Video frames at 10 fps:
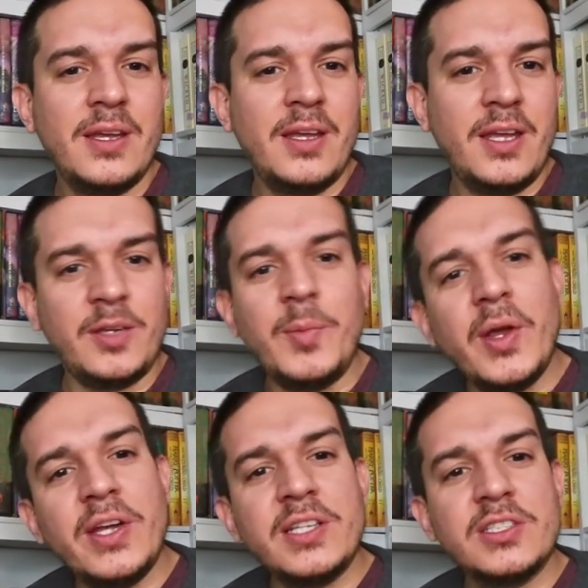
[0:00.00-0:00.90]
and
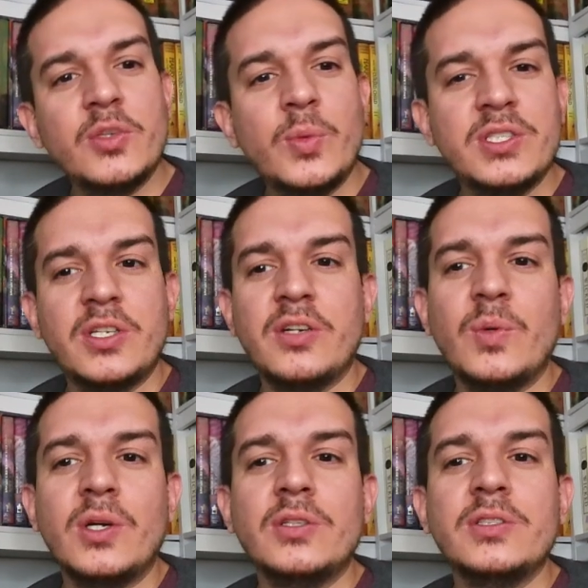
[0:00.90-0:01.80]
comparing it to the Wizarding
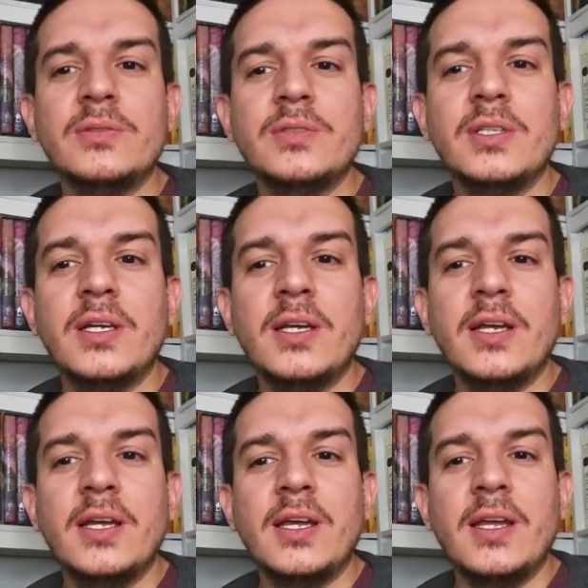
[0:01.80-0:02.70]
World
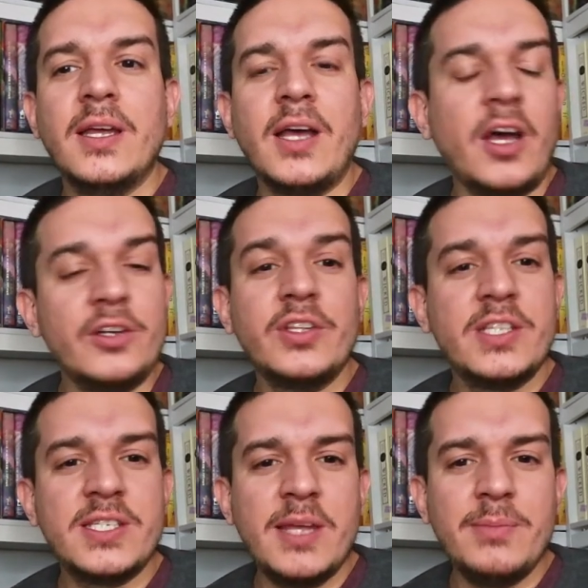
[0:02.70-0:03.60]
under the
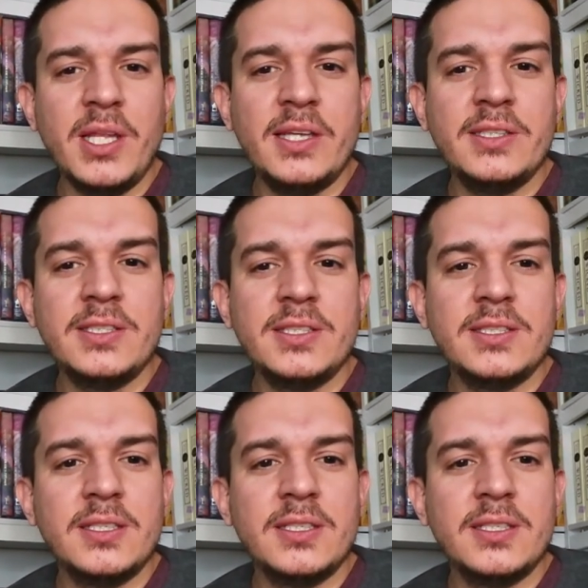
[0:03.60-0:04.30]
same lens,